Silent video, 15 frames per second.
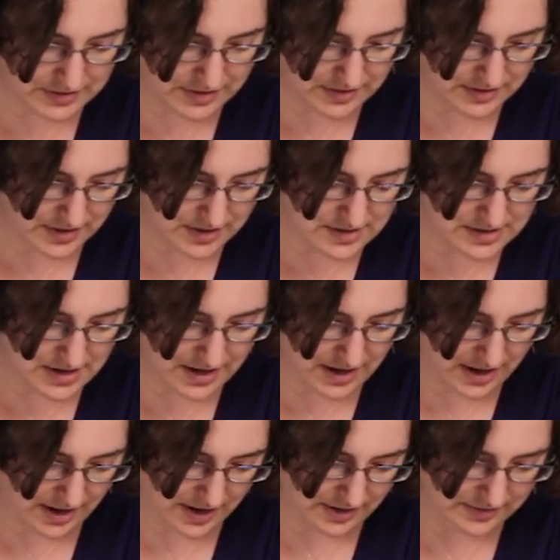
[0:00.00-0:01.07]
and then
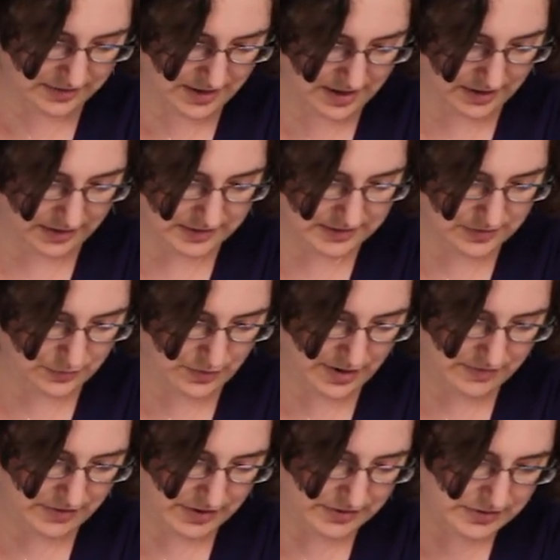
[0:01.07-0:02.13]
add the x and
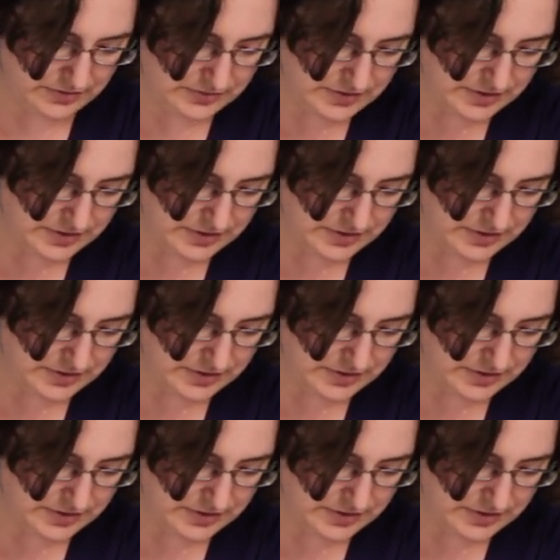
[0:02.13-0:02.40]
y values